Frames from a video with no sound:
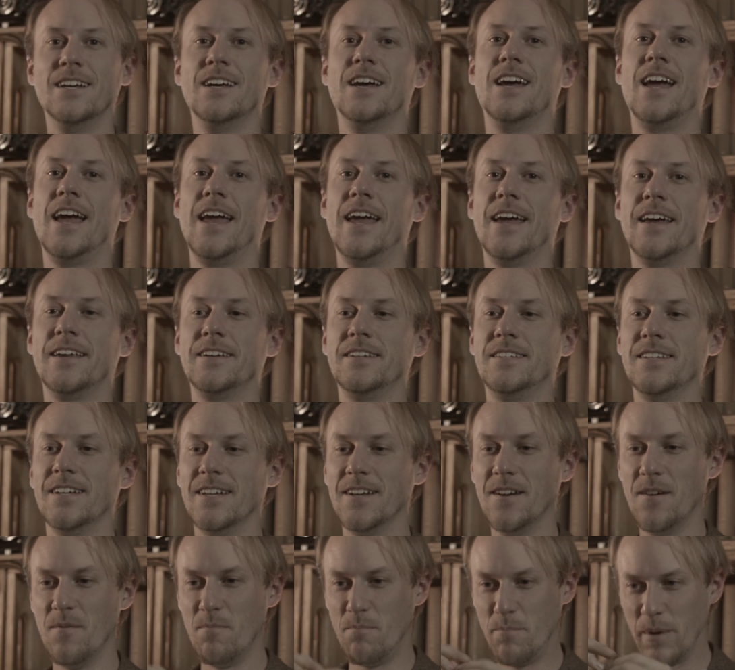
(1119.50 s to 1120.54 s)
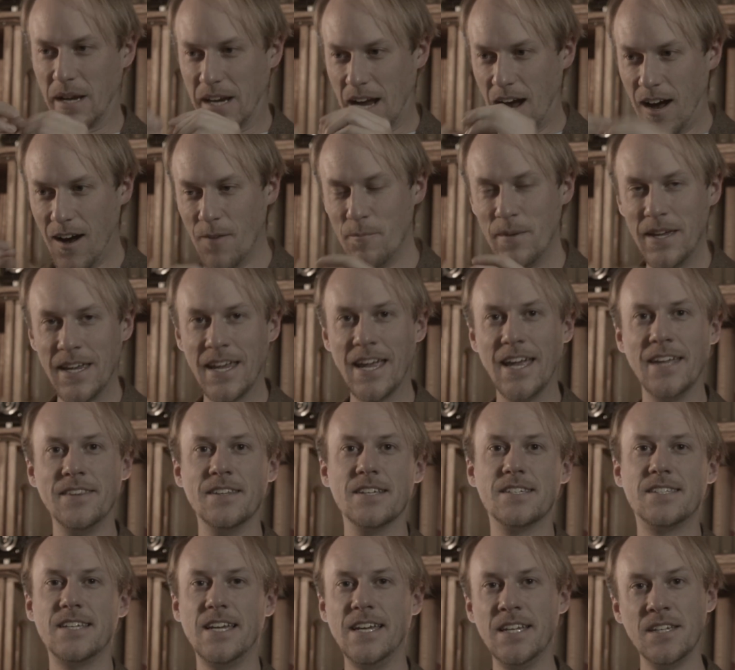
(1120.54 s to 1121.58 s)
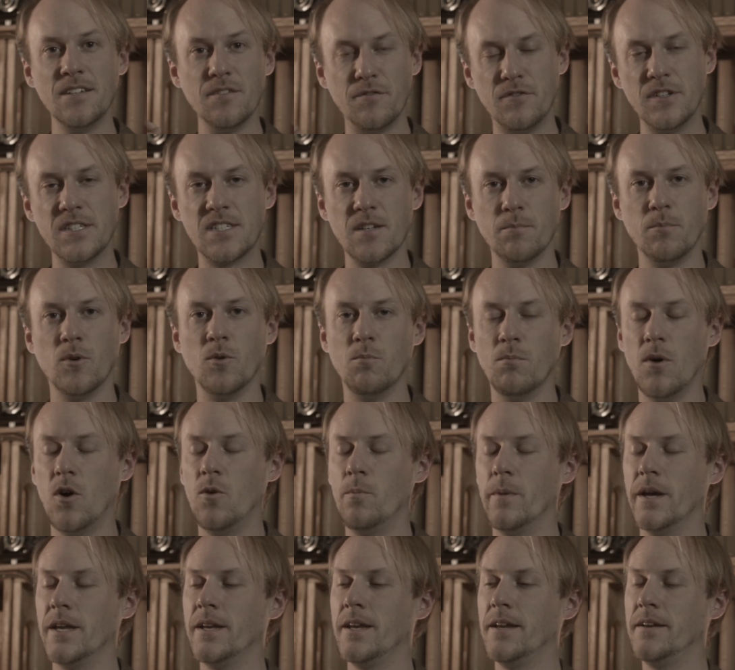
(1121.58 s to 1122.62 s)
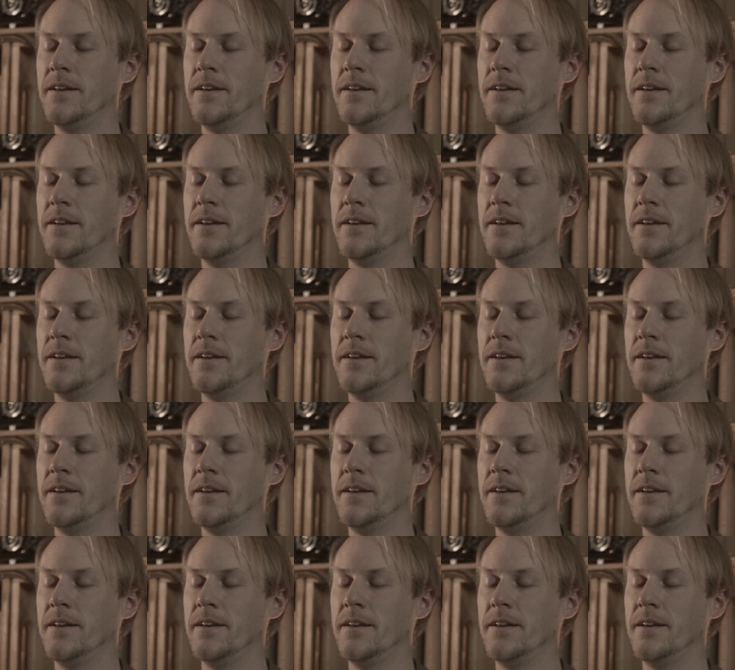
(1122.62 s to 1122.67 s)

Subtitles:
and becoming in this indivisible moment.